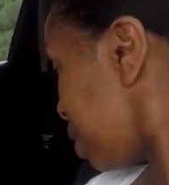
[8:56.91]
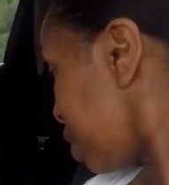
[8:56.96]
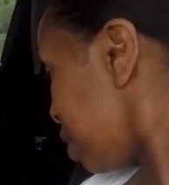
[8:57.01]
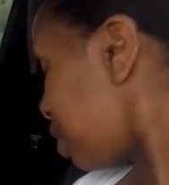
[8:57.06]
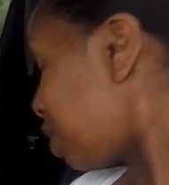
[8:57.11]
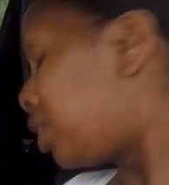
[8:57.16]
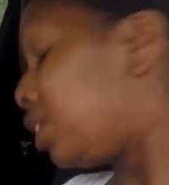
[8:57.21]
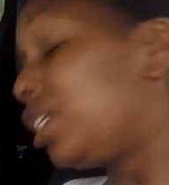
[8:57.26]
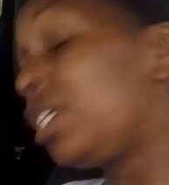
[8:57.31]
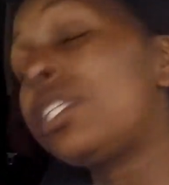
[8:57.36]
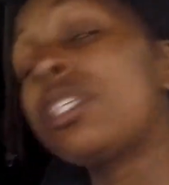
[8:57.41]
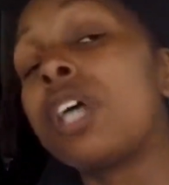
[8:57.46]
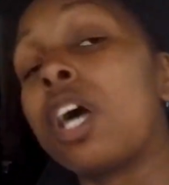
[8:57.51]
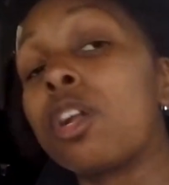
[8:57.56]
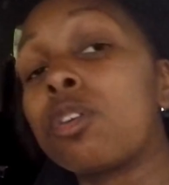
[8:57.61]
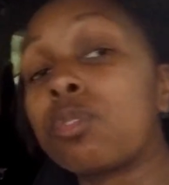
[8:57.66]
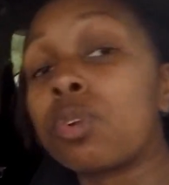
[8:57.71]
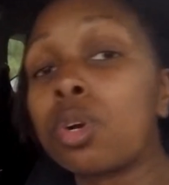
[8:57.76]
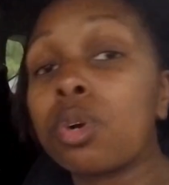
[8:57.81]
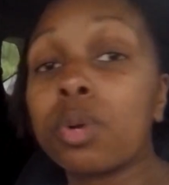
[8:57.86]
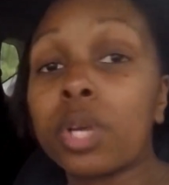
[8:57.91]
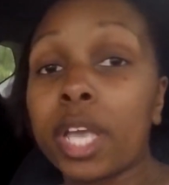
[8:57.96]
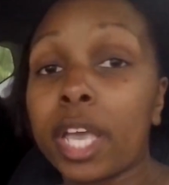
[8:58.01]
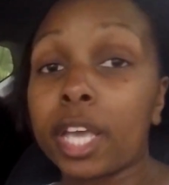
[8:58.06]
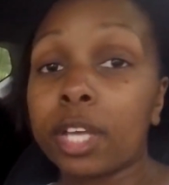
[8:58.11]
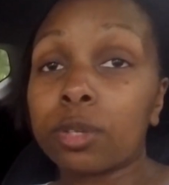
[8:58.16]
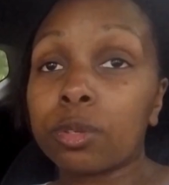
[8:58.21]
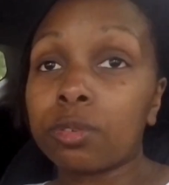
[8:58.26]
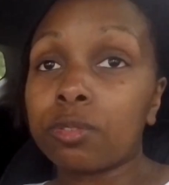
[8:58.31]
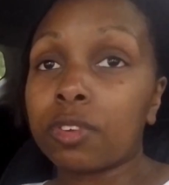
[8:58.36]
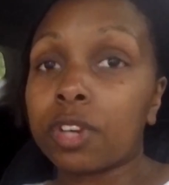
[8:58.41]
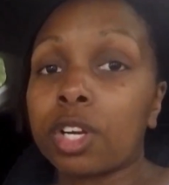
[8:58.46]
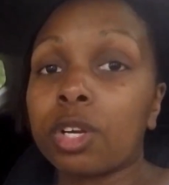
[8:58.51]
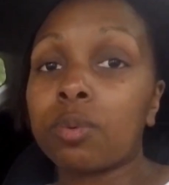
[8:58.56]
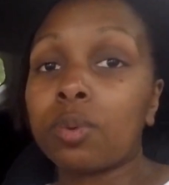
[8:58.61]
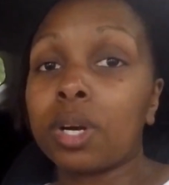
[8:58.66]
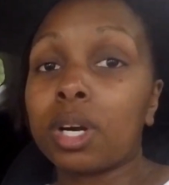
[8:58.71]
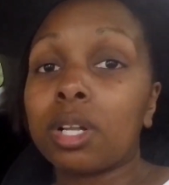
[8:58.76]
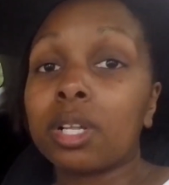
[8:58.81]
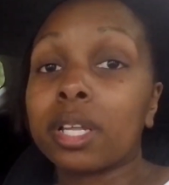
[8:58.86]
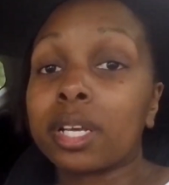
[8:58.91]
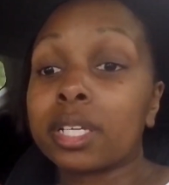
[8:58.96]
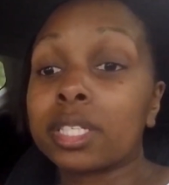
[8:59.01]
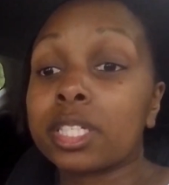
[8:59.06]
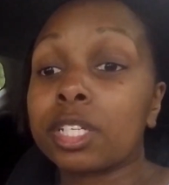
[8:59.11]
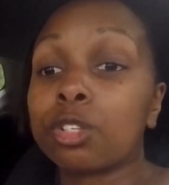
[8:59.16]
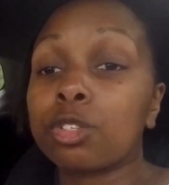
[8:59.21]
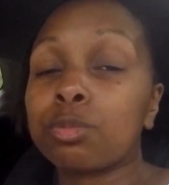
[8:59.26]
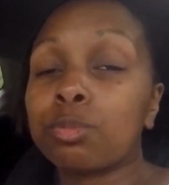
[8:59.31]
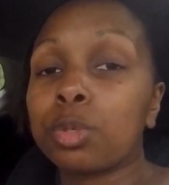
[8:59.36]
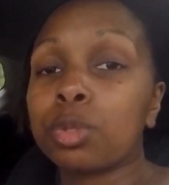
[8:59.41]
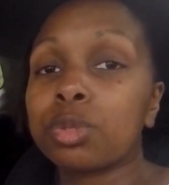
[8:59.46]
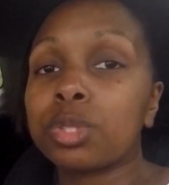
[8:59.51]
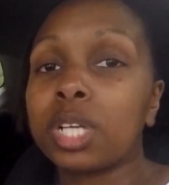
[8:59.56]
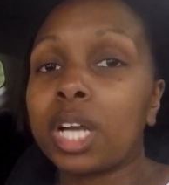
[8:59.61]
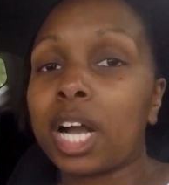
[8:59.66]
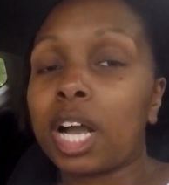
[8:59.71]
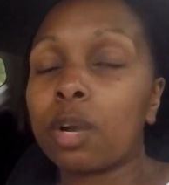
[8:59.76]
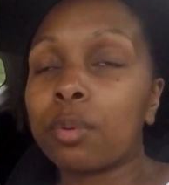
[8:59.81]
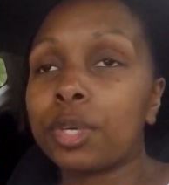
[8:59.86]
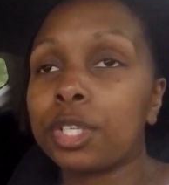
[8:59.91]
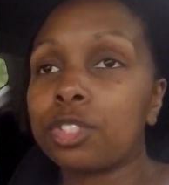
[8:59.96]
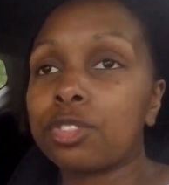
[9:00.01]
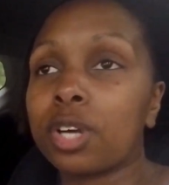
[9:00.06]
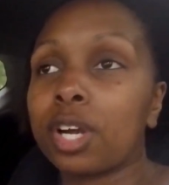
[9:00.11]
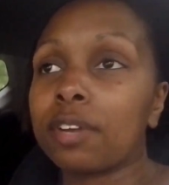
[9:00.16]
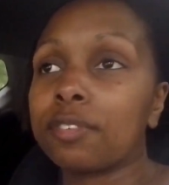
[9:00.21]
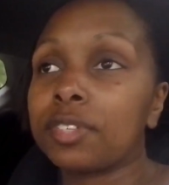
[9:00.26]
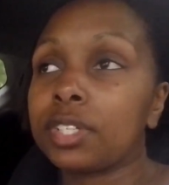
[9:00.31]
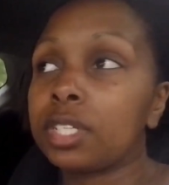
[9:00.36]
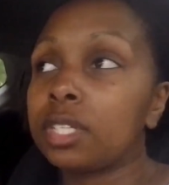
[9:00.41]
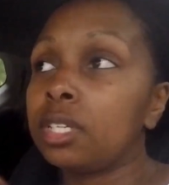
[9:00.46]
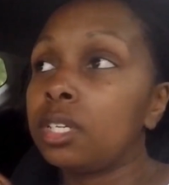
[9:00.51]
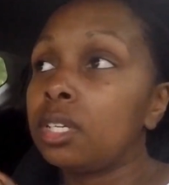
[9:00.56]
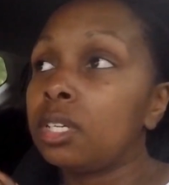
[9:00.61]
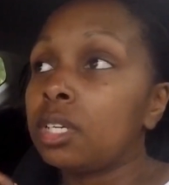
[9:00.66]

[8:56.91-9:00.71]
The Nissan Rogue handled very well. Like I said, it was mostly highway driving.